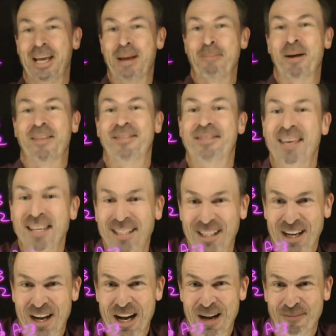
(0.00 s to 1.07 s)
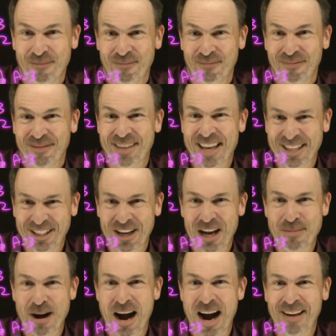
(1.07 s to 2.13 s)
But this time, this
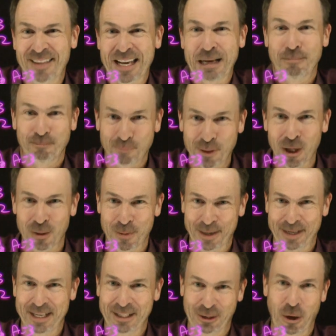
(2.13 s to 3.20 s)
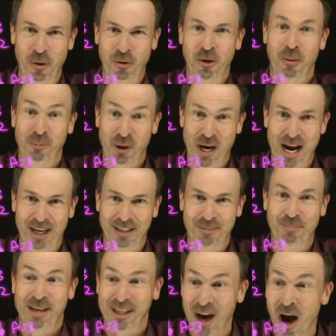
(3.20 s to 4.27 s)
time, I think Bilbert is going to object
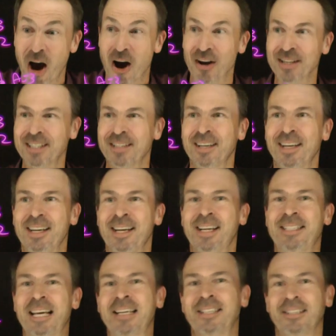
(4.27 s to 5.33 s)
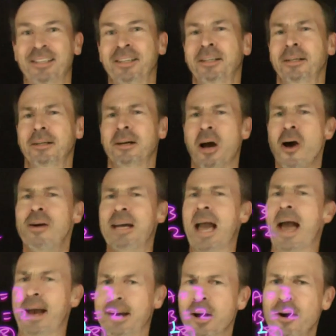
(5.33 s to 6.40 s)
because he says,
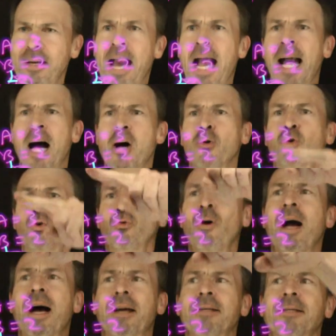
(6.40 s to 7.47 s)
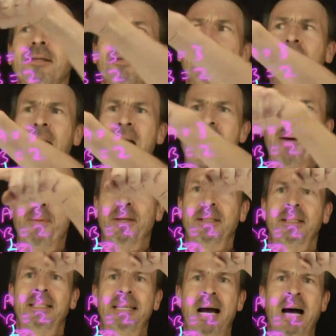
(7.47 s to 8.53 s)
okay, okay, I'll grant Albert's
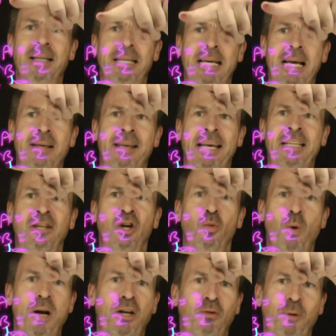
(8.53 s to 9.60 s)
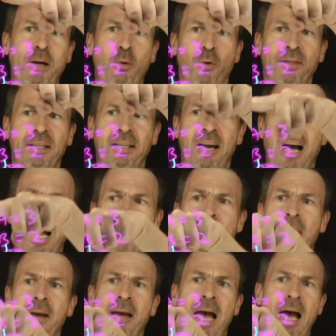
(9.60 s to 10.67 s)
data here that he's going to win three quarters of the
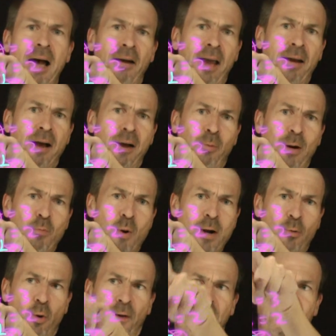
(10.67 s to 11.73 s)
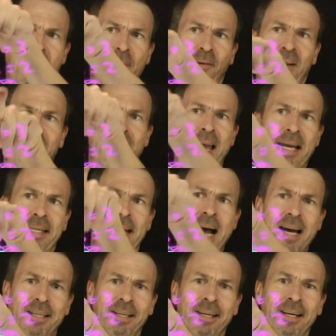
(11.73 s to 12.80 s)
time uh, and I win one quarter of the time given that
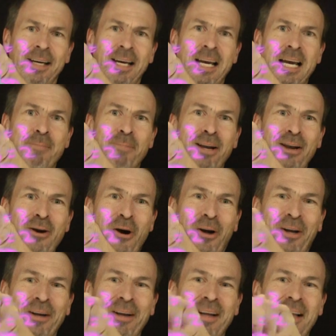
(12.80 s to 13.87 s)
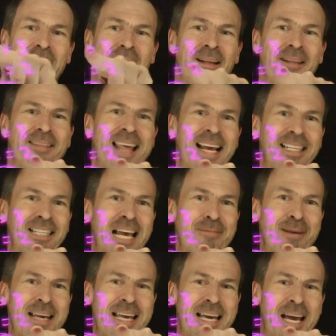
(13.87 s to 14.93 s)
data. But look, next
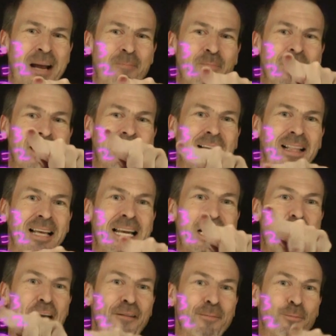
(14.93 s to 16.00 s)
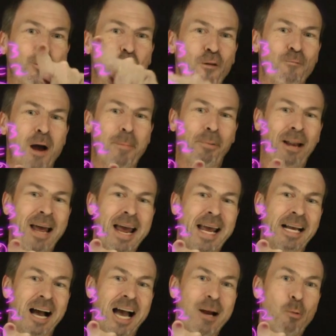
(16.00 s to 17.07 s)
game here, clearly I've improved my
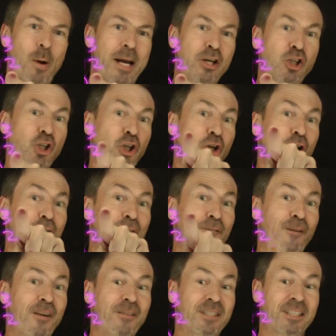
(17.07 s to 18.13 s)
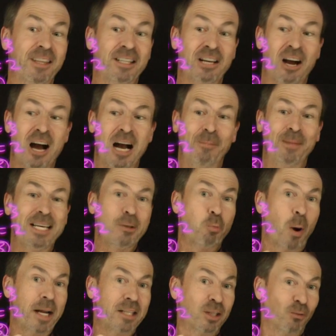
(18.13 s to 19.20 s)
playing. I win two-fifths of the time. These
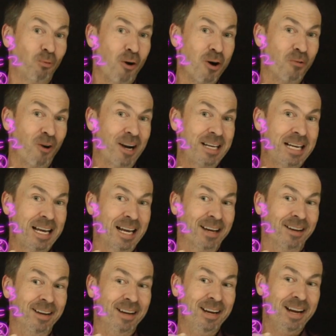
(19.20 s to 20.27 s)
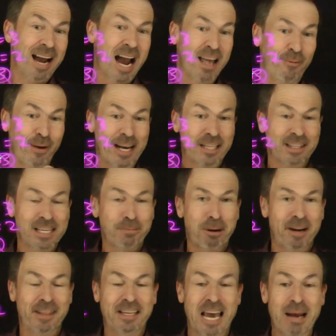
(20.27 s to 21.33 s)
weights are wrong right here. And if we get to this
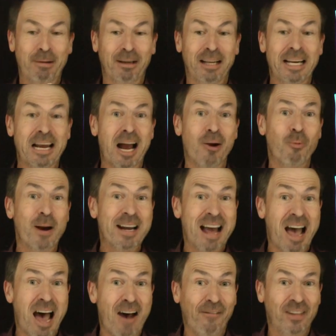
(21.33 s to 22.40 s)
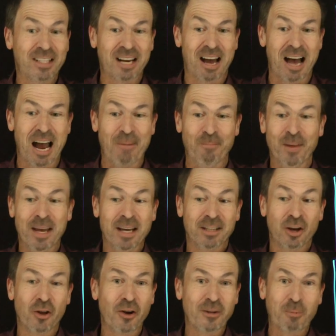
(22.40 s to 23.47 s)
part of the game, clearly I win half the time.
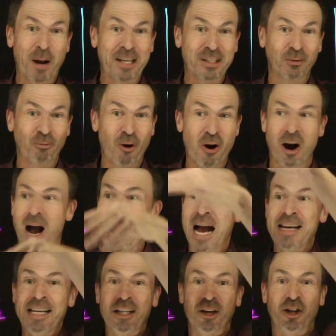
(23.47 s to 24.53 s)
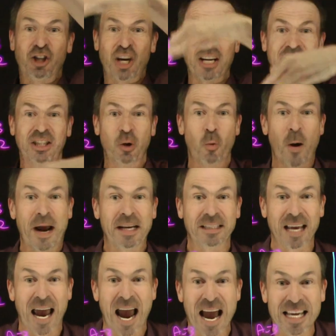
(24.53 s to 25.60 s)
So those weights are wrong. I need to adjust the
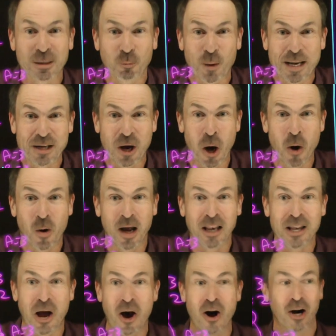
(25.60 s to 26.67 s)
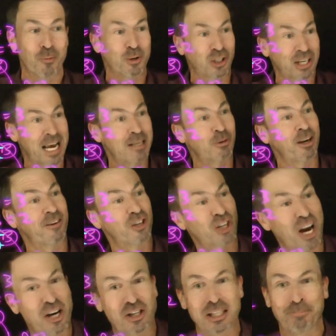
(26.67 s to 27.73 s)
weights as we go along, in which case we're going to
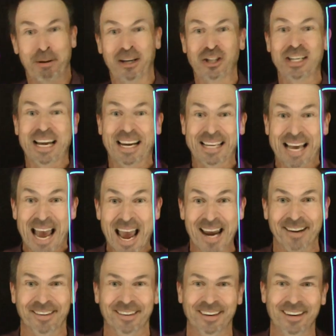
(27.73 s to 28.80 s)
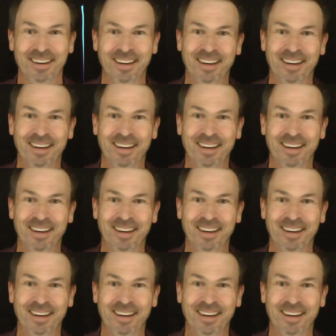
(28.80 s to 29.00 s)
change this picture yet again.